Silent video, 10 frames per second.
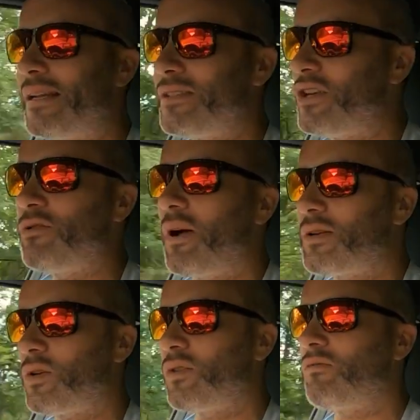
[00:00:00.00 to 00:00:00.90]
it too
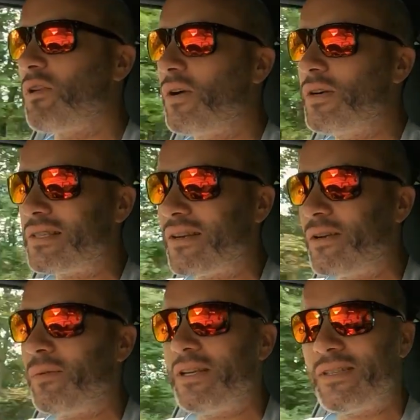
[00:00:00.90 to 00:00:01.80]
much on the road. It's
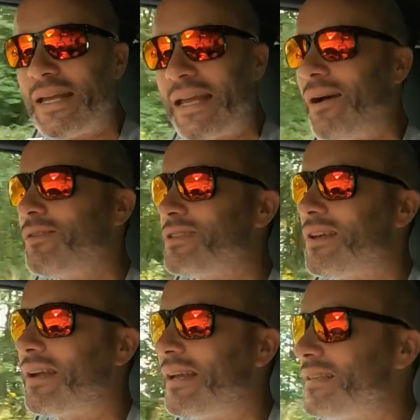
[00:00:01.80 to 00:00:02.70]
only when you take it out on
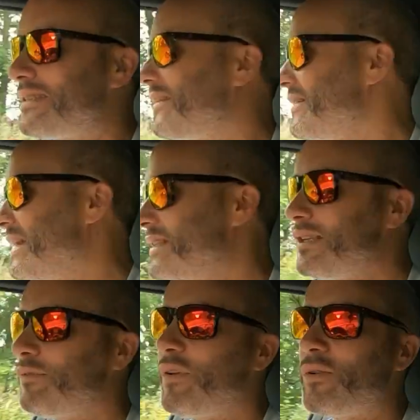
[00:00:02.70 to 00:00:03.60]
circuit, so it
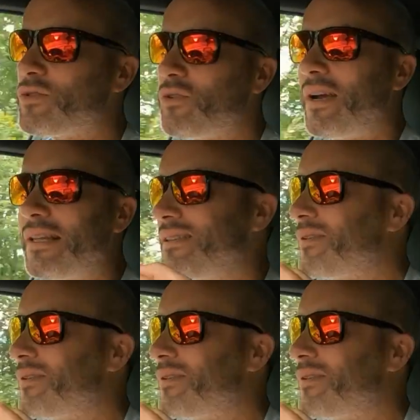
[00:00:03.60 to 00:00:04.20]
just feels great. The